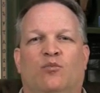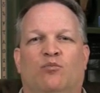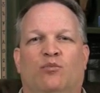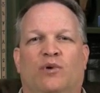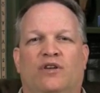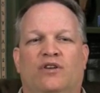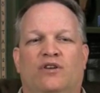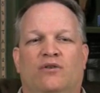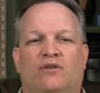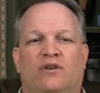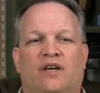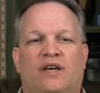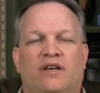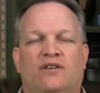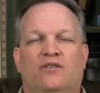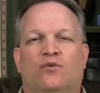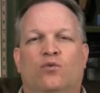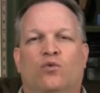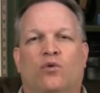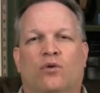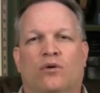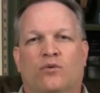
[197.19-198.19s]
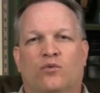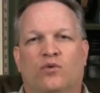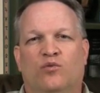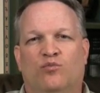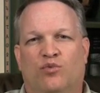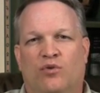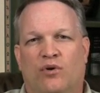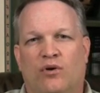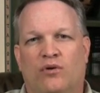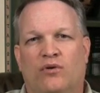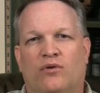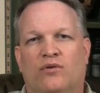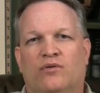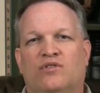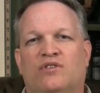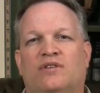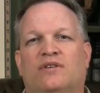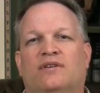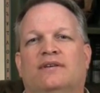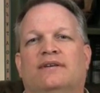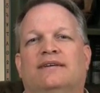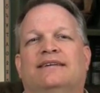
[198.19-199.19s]
but you need to work with
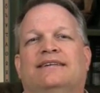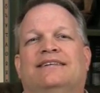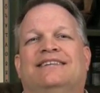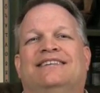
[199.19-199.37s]
brokers